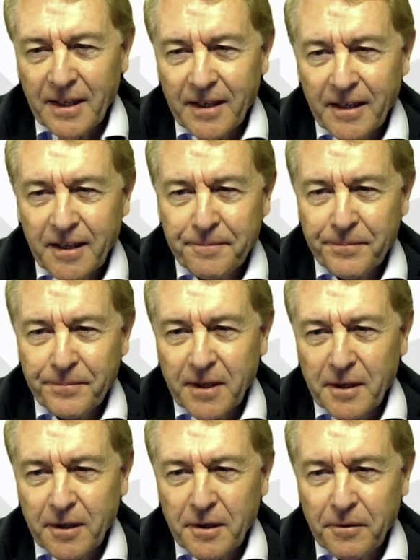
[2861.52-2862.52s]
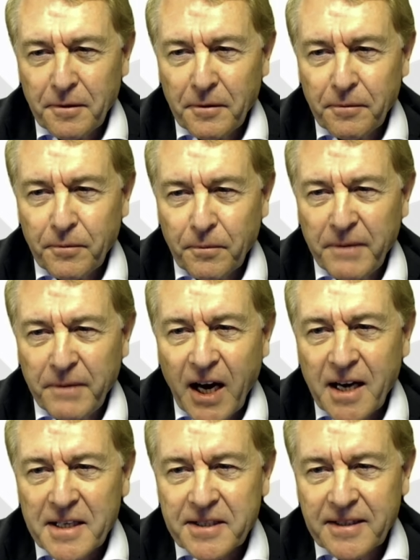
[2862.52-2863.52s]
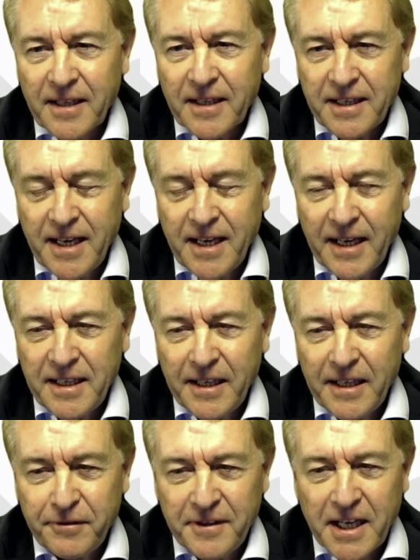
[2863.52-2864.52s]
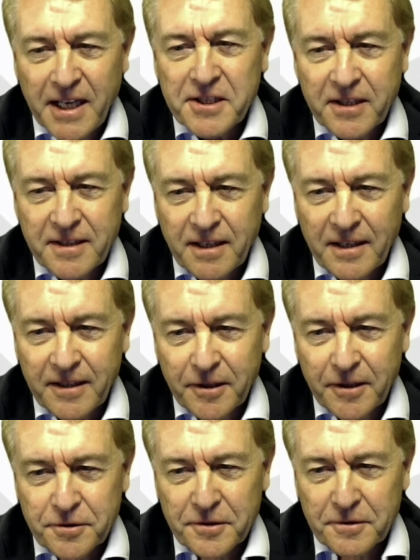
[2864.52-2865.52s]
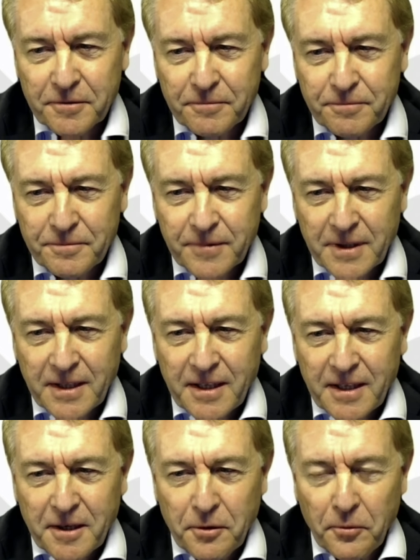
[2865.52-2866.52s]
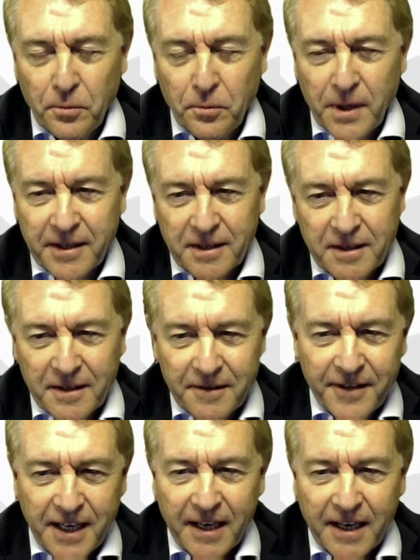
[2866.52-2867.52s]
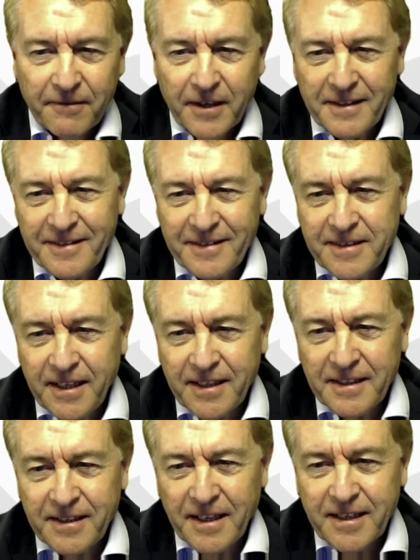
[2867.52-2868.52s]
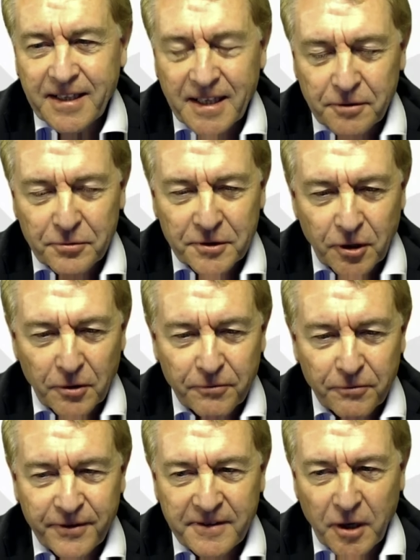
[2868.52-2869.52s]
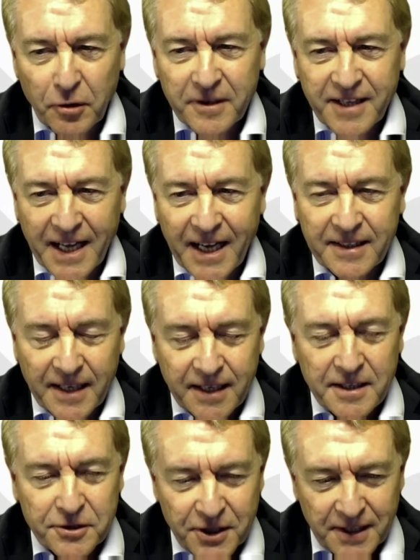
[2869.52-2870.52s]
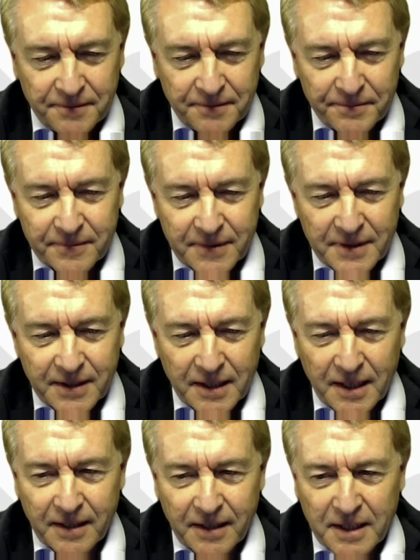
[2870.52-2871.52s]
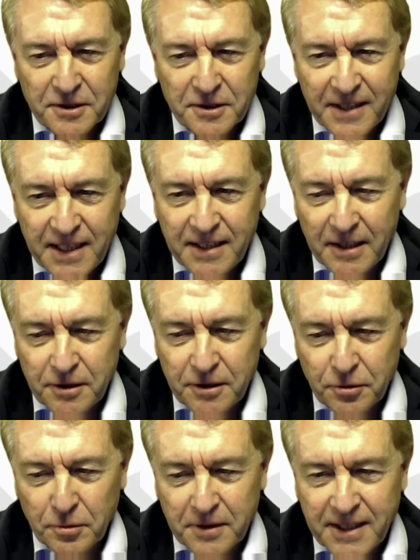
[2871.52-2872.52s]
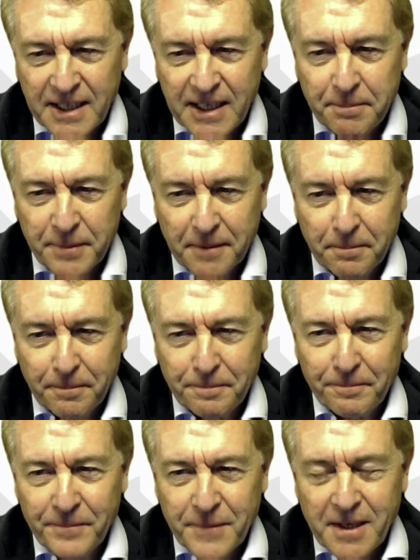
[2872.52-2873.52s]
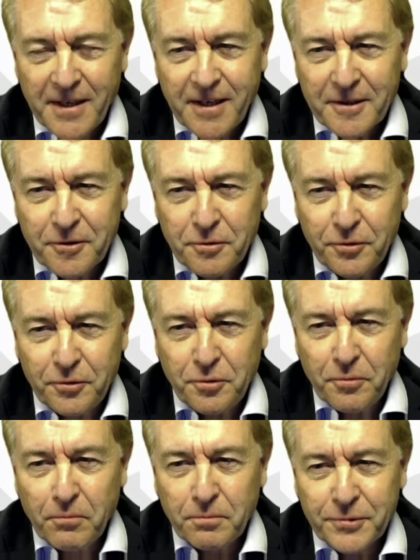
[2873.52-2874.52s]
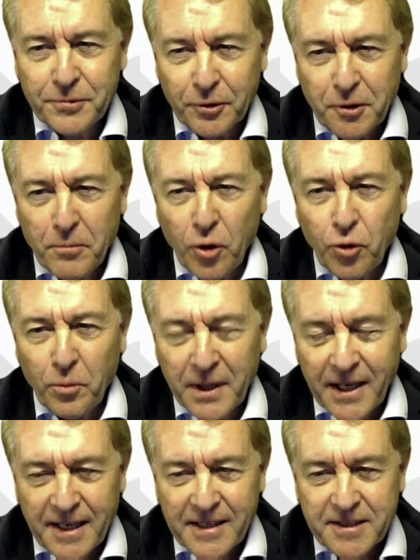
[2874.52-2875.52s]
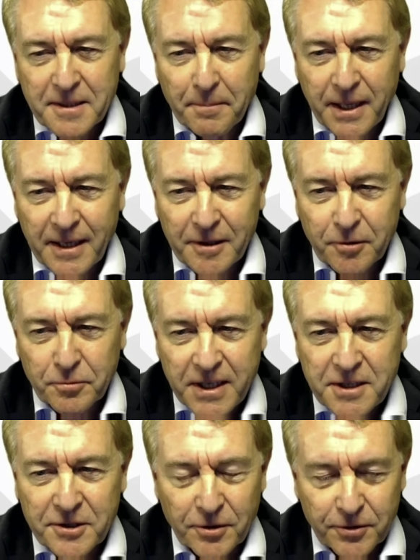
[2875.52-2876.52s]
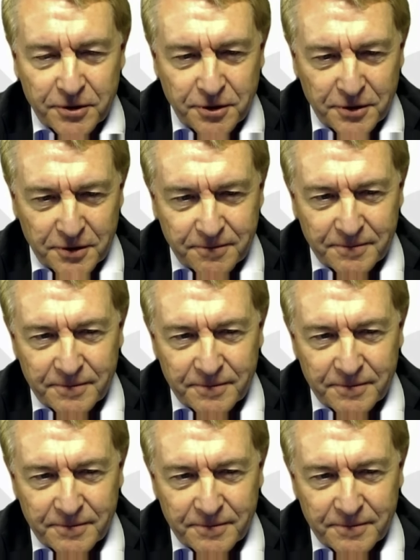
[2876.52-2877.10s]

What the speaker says: we've asked IEA if in their scenarios, whether they have taken account of that energy that's needed to keep the, to sort of mobilize the bio resources